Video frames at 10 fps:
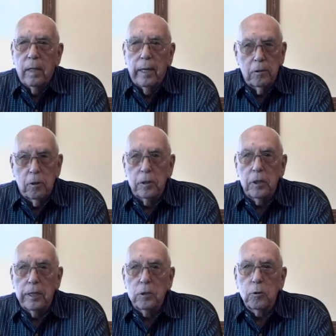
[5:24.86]

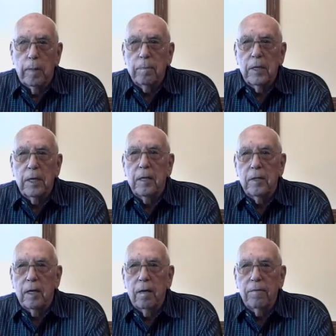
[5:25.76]
interesting trip to get
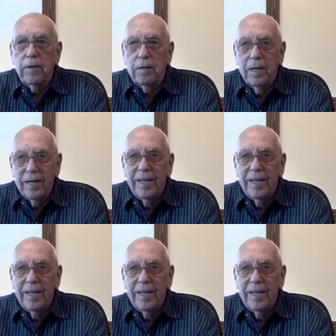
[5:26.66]
there. If you're